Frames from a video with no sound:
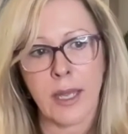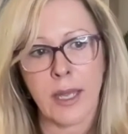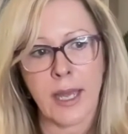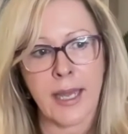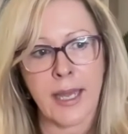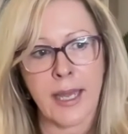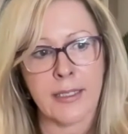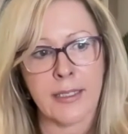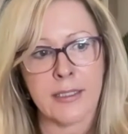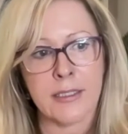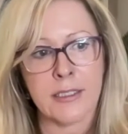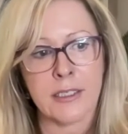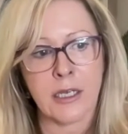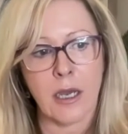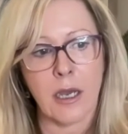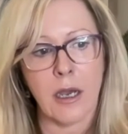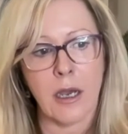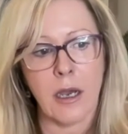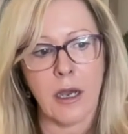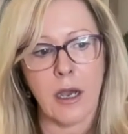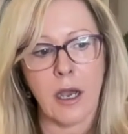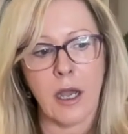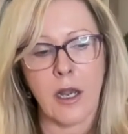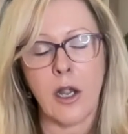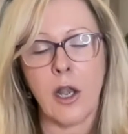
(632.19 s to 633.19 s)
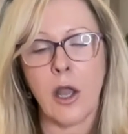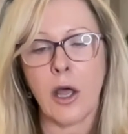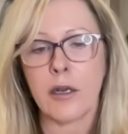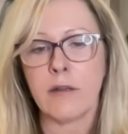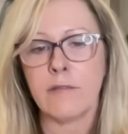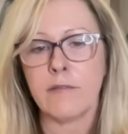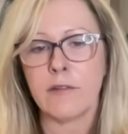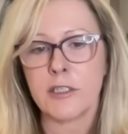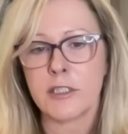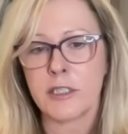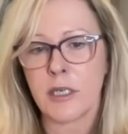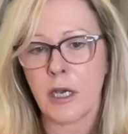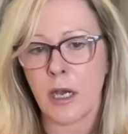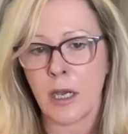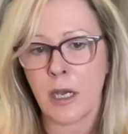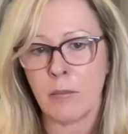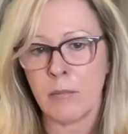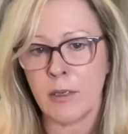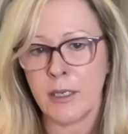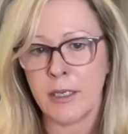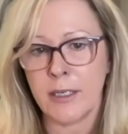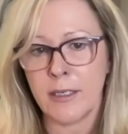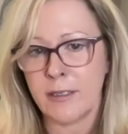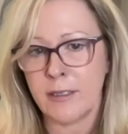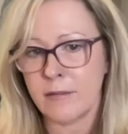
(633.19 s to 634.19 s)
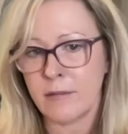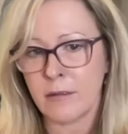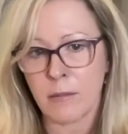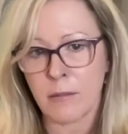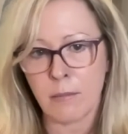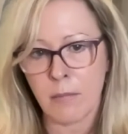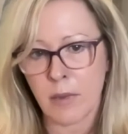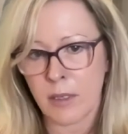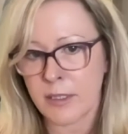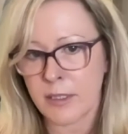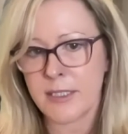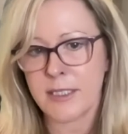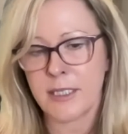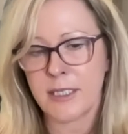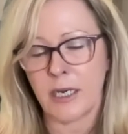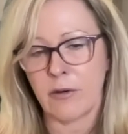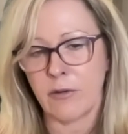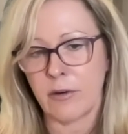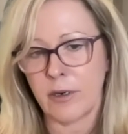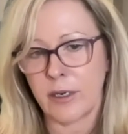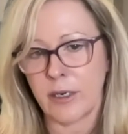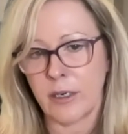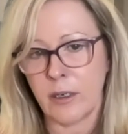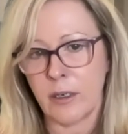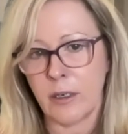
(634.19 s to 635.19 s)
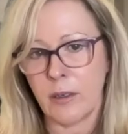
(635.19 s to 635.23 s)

And a lot of the time, it isn't monetary.